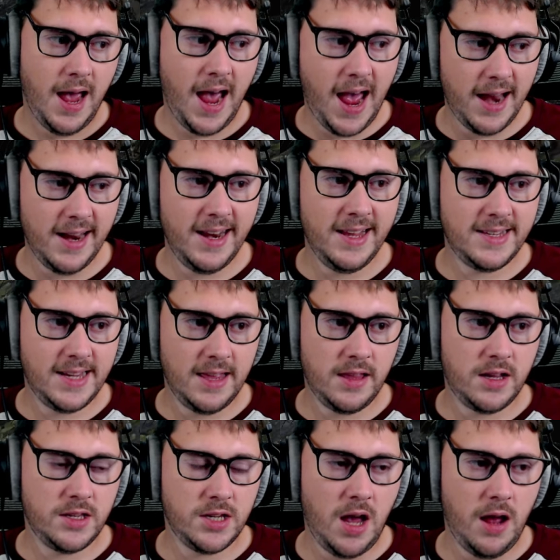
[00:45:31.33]
And I need to get the
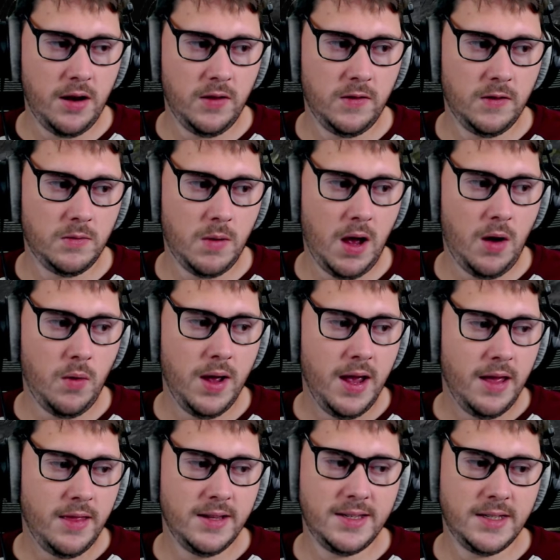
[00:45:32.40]
katanas as well.
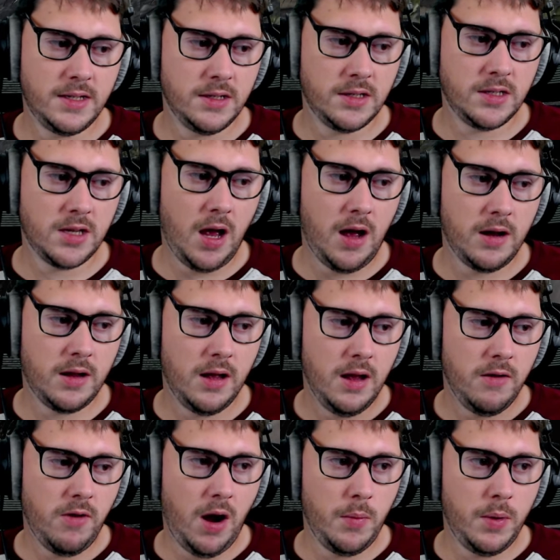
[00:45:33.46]
This is going to suck.
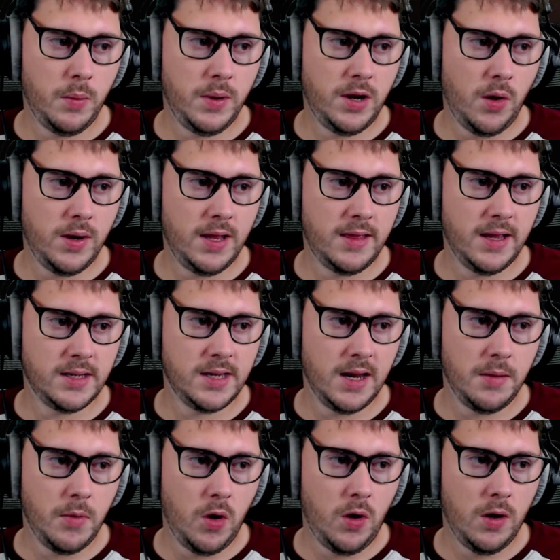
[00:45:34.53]
Right, well, we don't need this
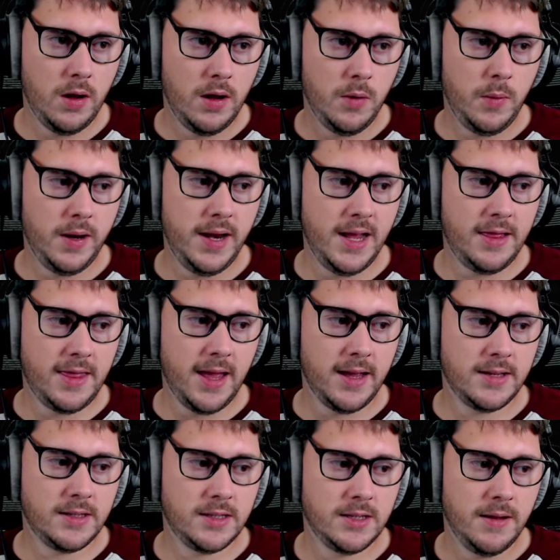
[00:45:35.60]
anymore. We need
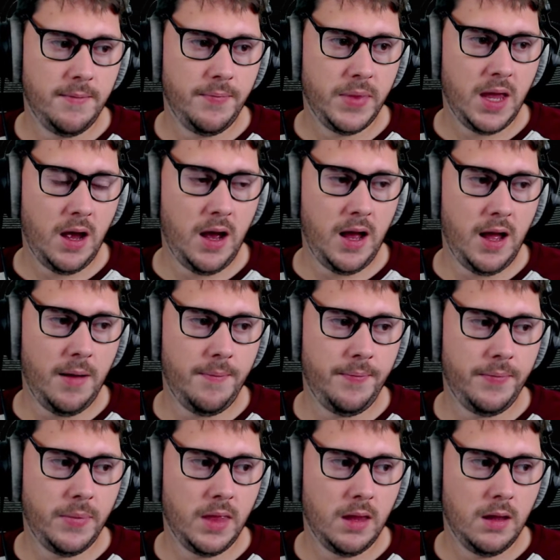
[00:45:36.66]
this. I
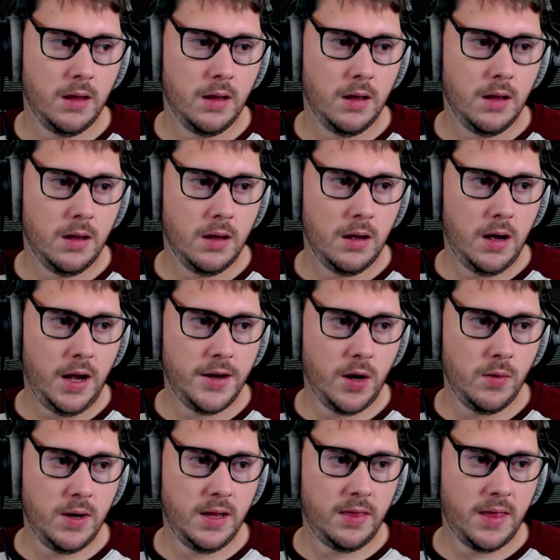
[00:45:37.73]

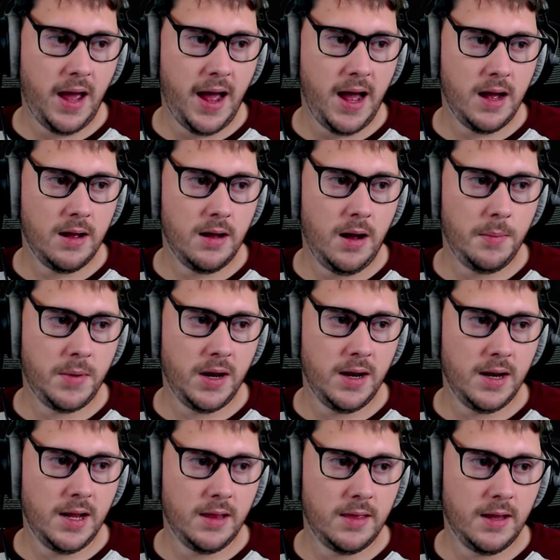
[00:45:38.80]
don't need that. I'm going to
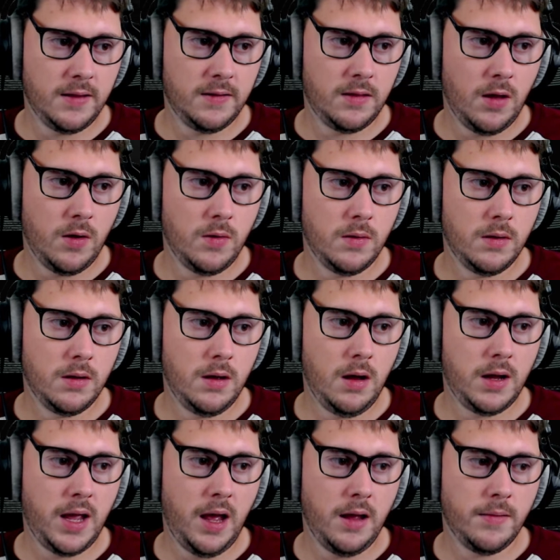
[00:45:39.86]
need this, though.
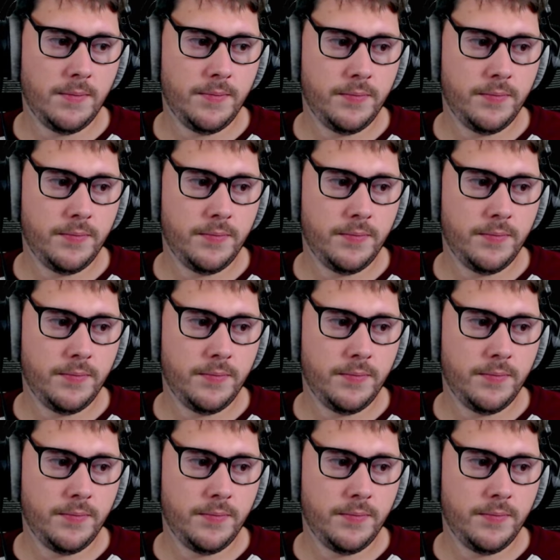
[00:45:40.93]
Okay.